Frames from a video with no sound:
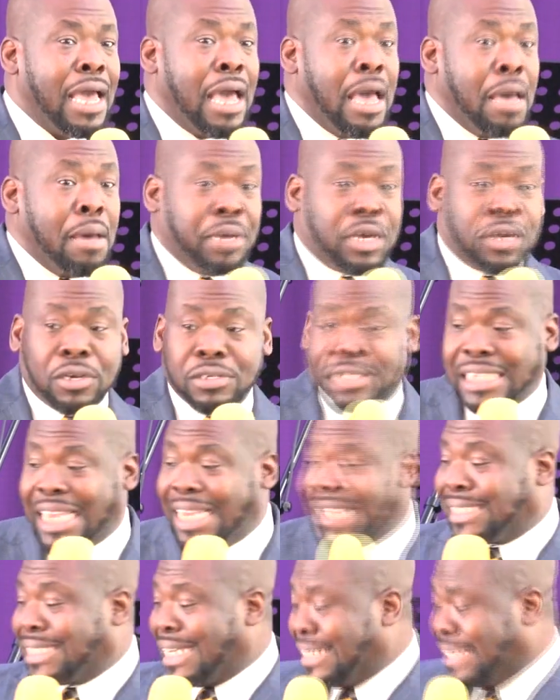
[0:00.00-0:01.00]
Because
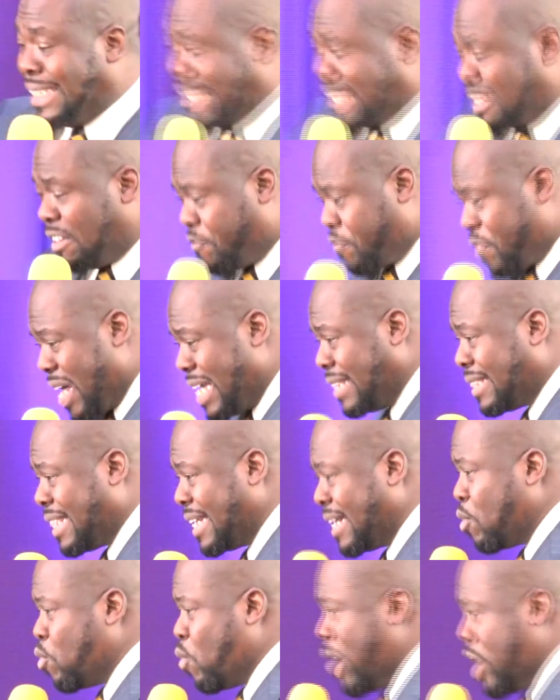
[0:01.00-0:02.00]
it's a different
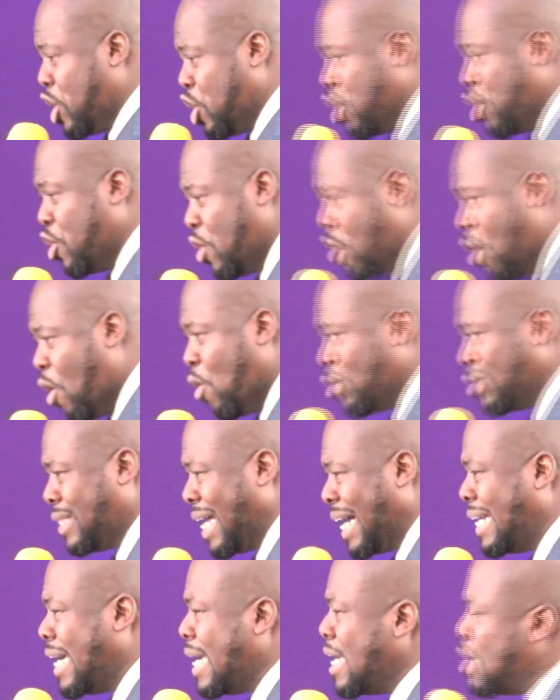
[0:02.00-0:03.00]
thing when you know
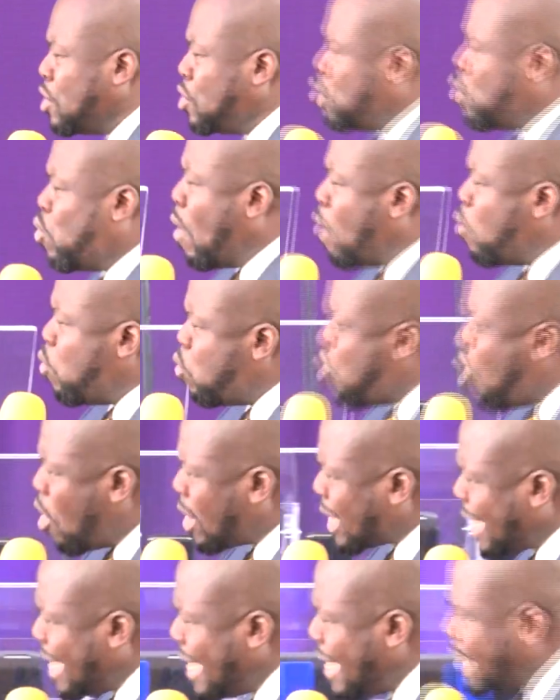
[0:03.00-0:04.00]
that you are
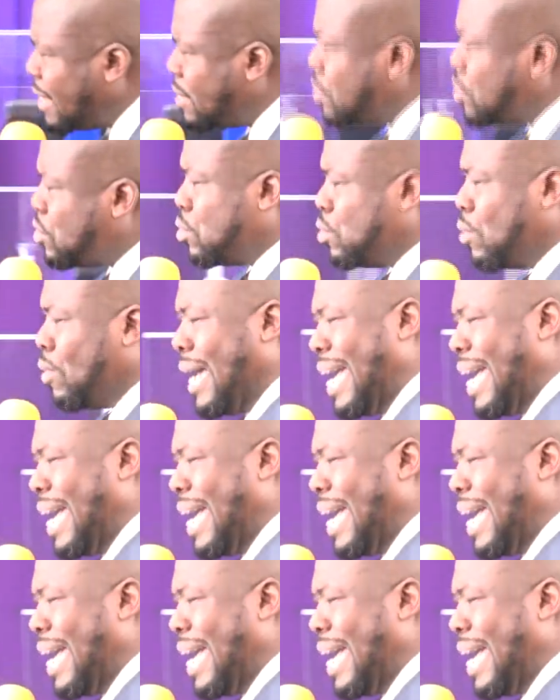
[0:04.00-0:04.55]
walking to